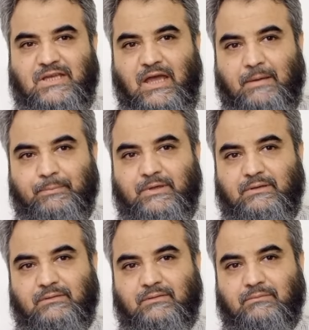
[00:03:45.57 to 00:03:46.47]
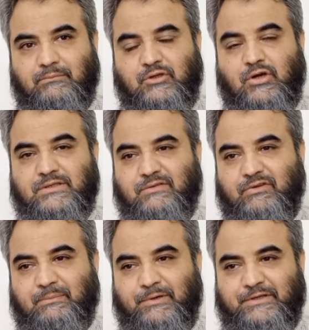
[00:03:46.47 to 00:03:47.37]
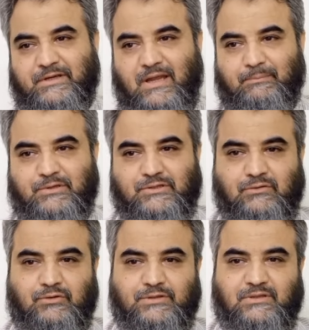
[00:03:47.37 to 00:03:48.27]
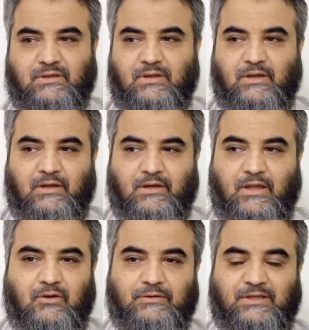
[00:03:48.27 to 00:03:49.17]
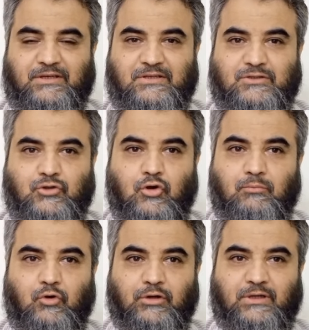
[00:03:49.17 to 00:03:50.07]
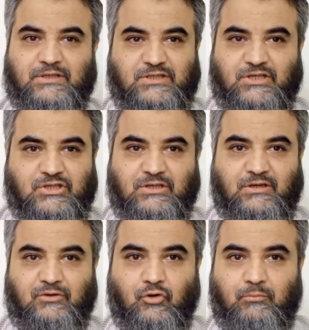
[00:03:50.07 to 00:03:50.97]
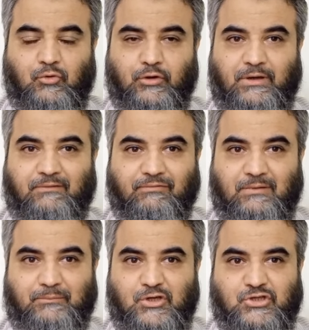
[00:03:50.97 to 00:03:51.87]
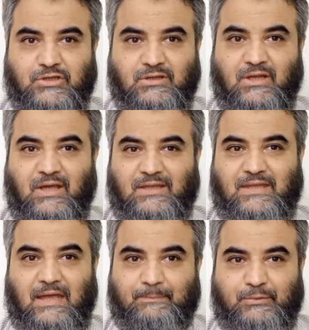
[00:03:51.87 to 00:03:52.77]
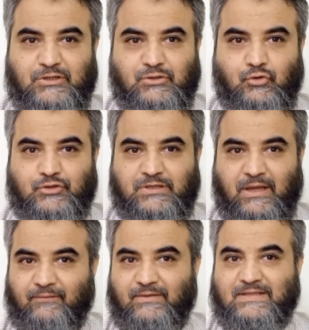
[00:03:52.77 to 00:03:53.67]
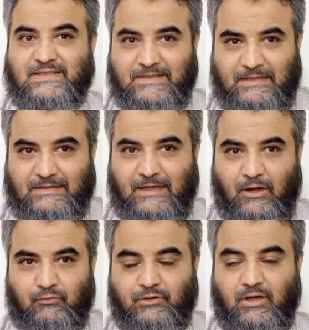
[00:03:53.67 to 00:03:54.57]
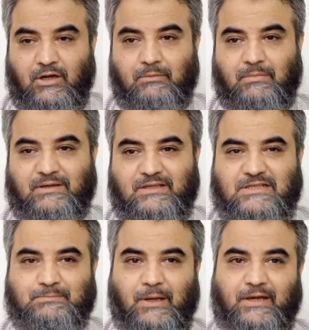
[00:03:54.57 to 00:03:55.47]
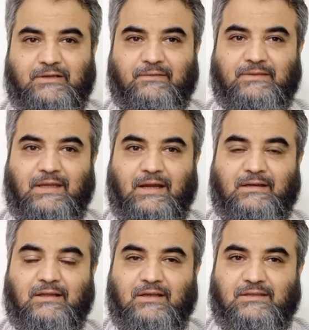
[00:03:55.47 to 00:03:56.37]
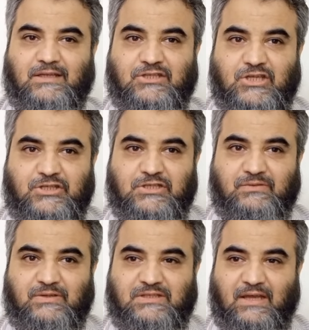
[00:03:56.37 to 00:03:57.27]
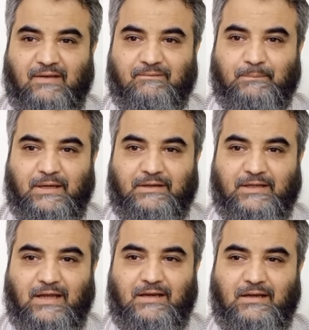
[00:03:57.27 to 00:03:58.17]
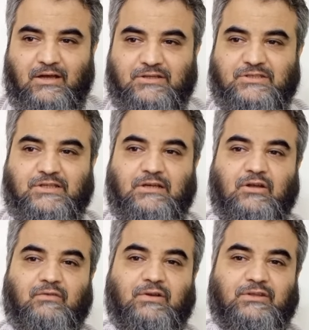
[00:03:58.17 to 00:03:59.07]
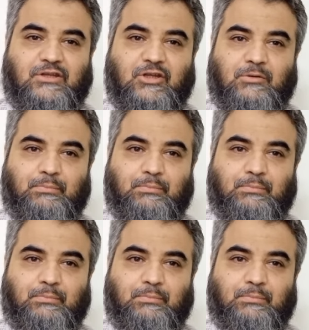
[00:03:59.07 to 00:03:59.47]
happen because of repeated episodes. Now there is no more congestion, no more inflammation. The episodes have settled down, but in spite of that, the changes which have been done are still over there,